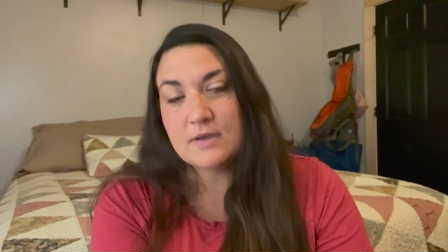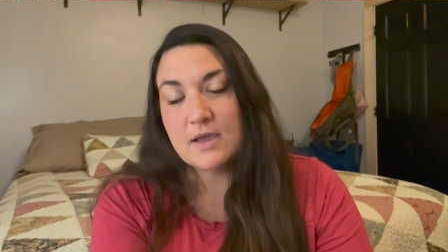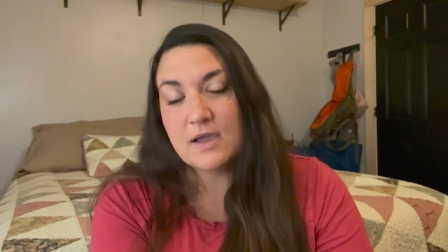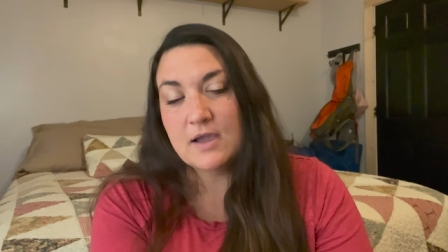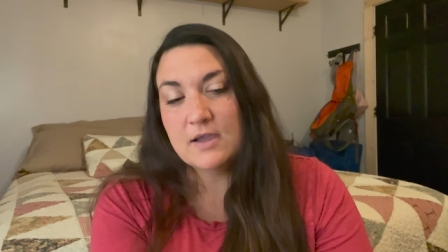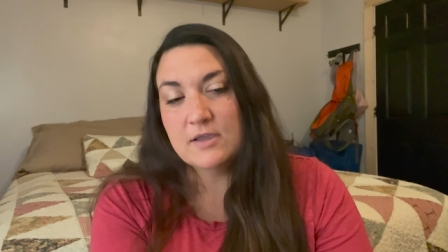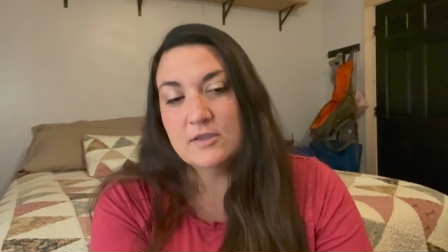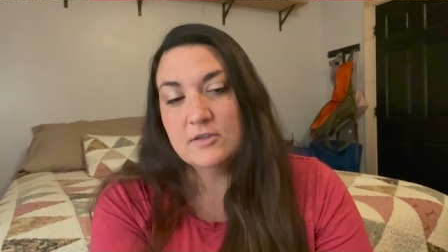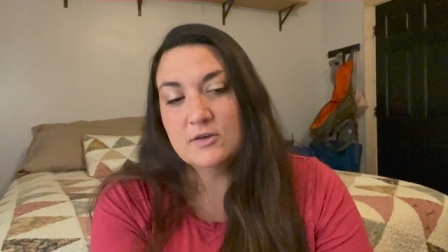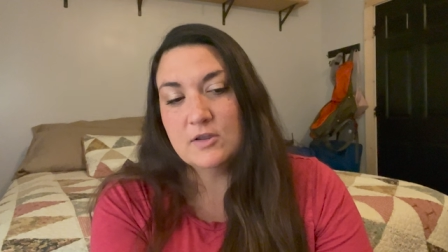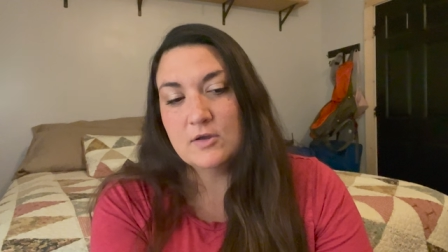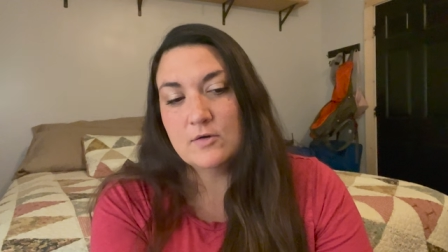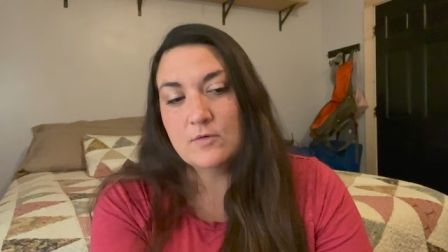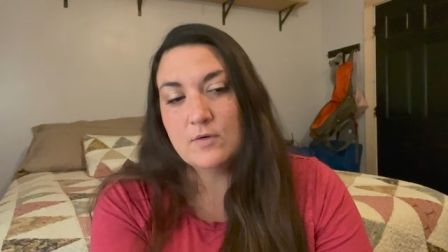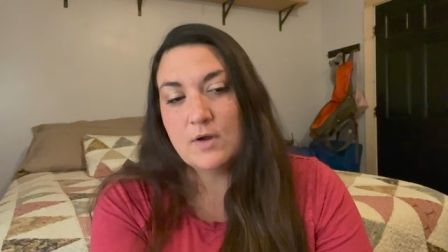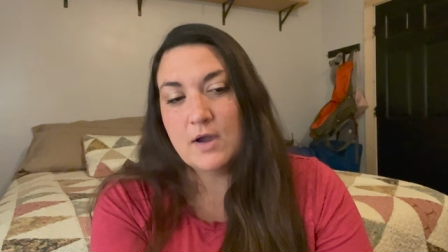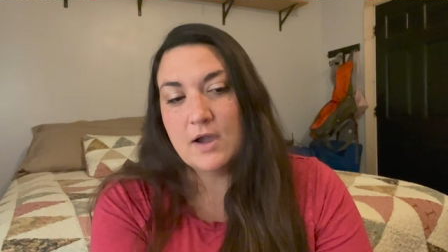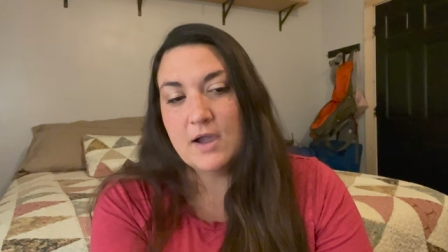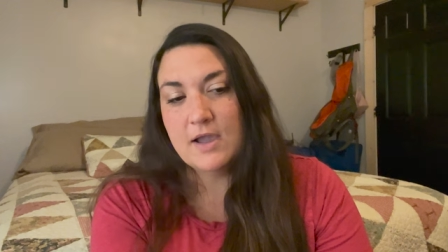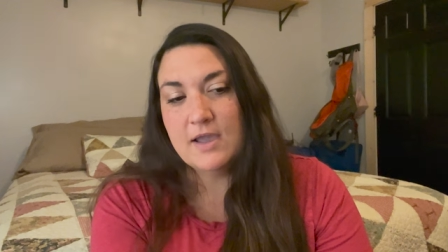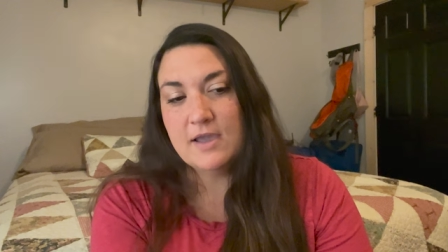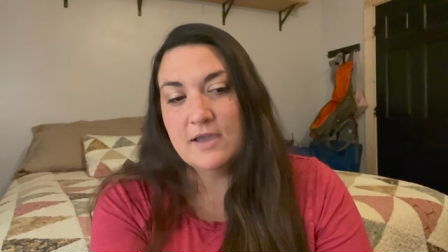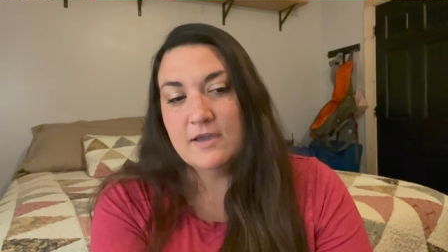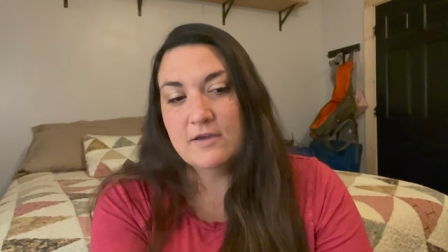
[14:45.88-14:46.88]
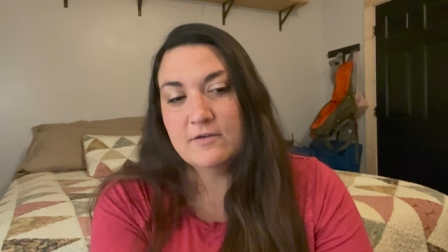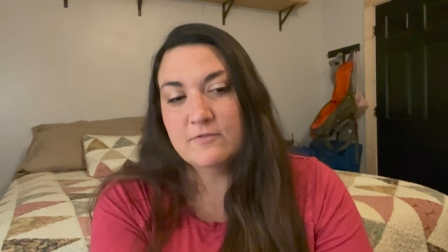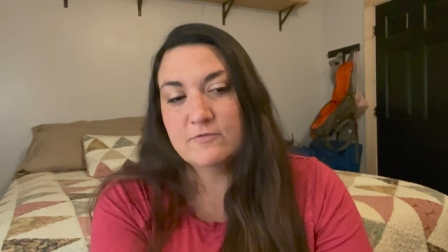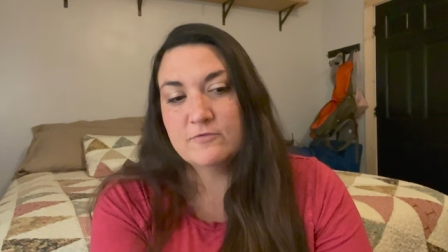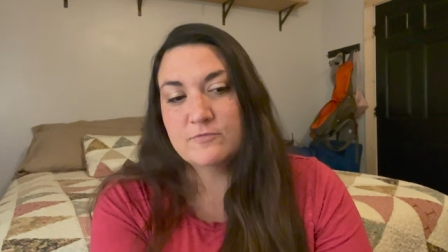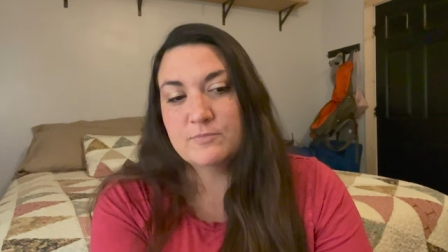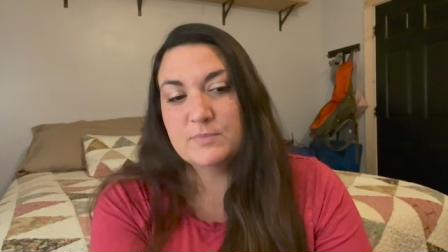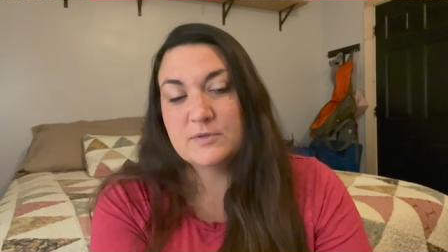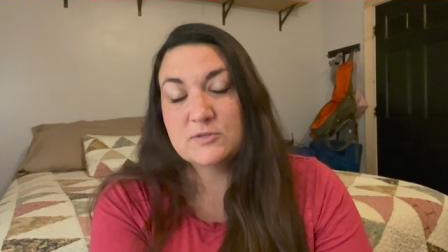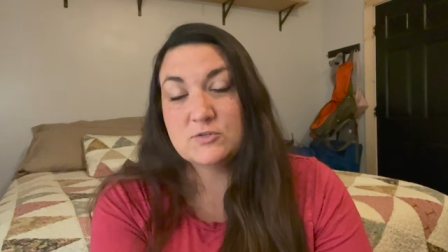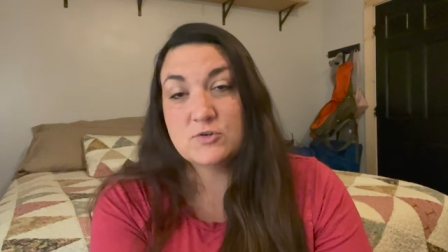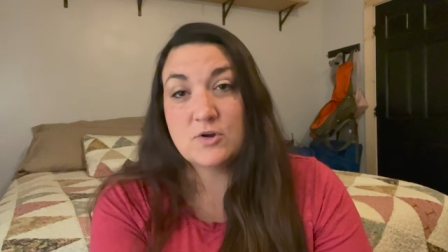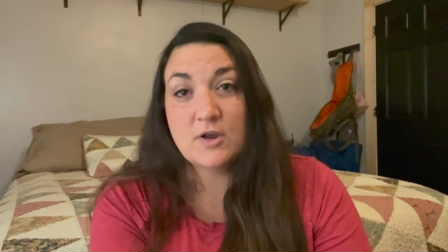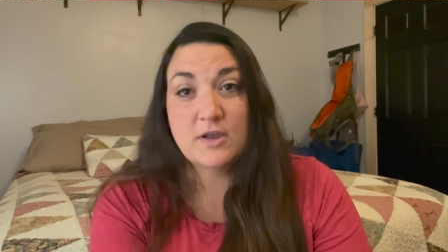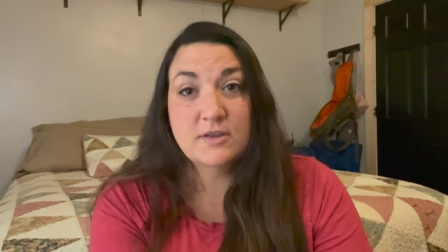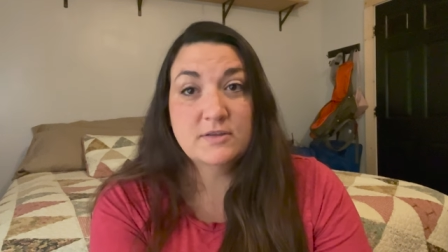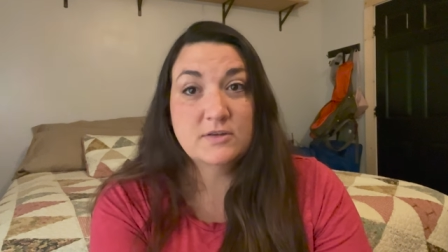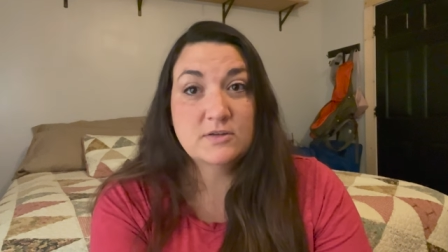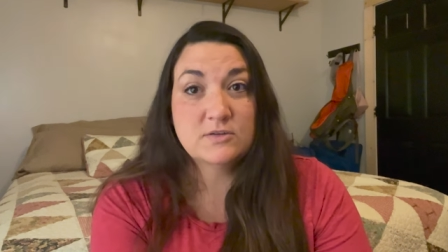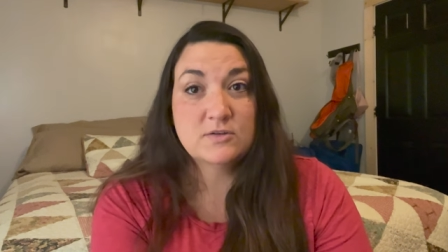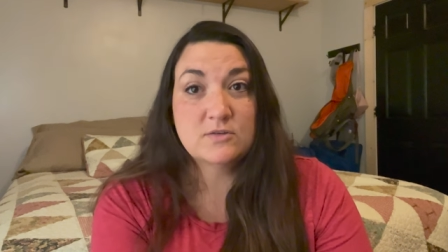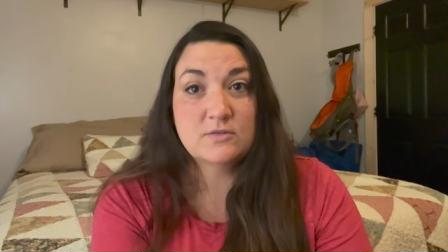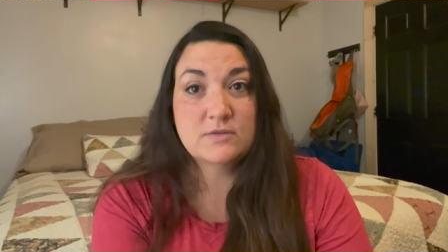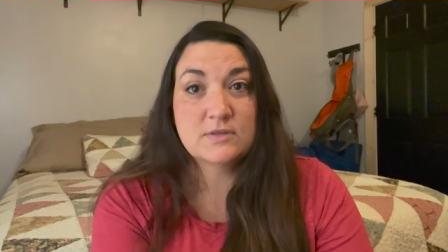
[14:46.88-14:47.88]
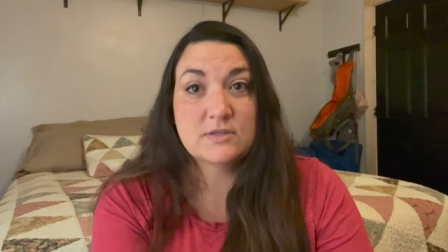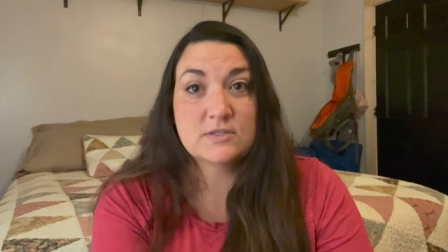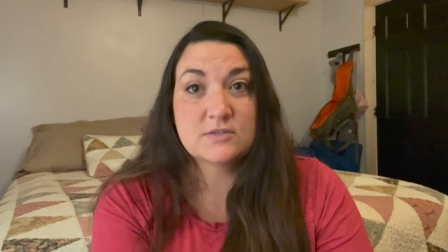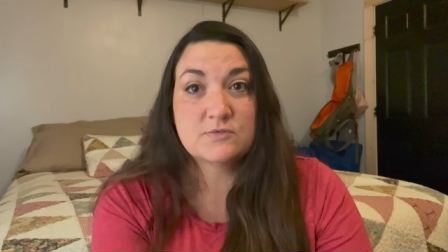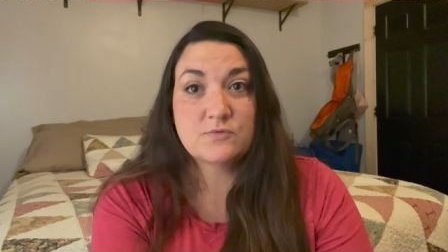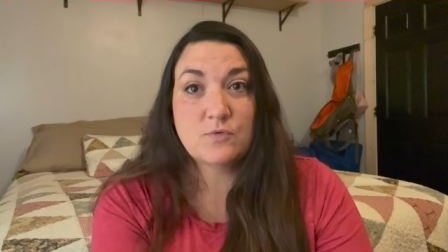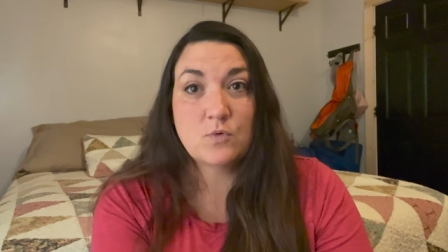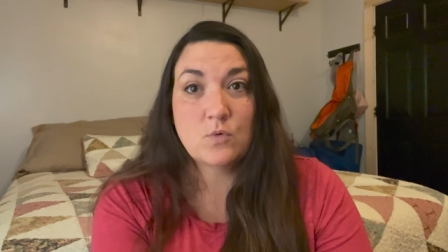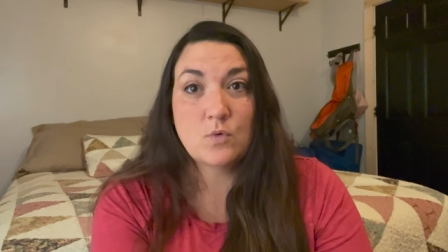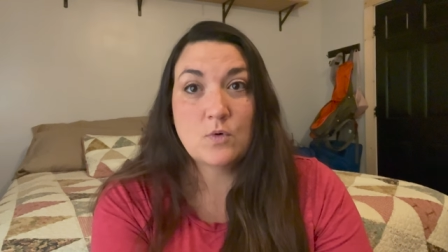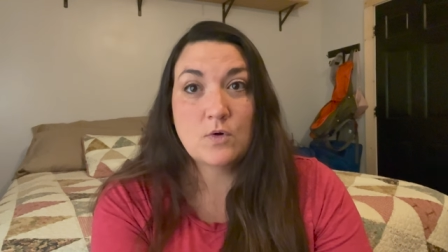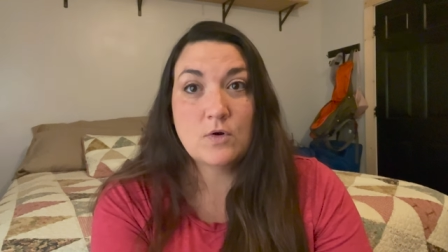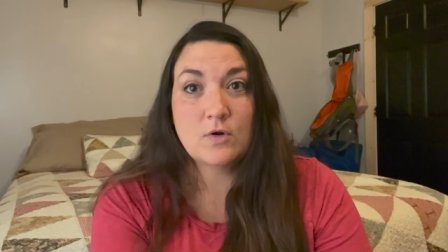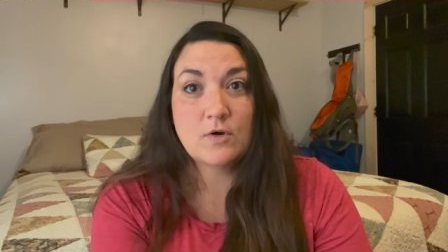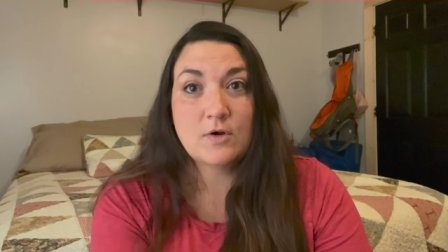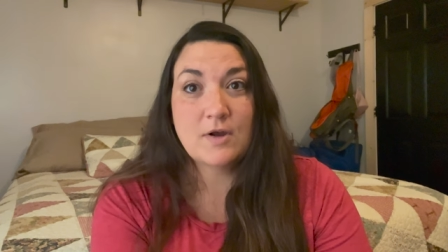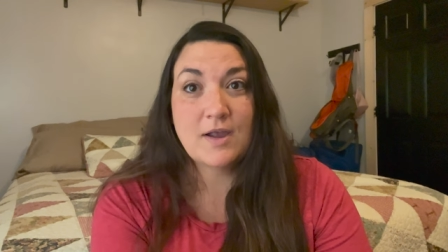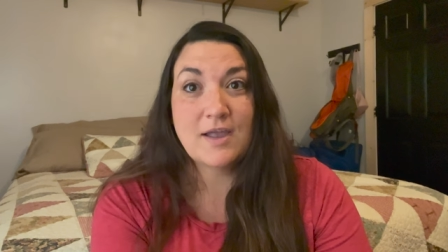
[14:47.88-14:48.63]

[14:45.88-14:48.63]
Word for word: you know, I have been trying to do this for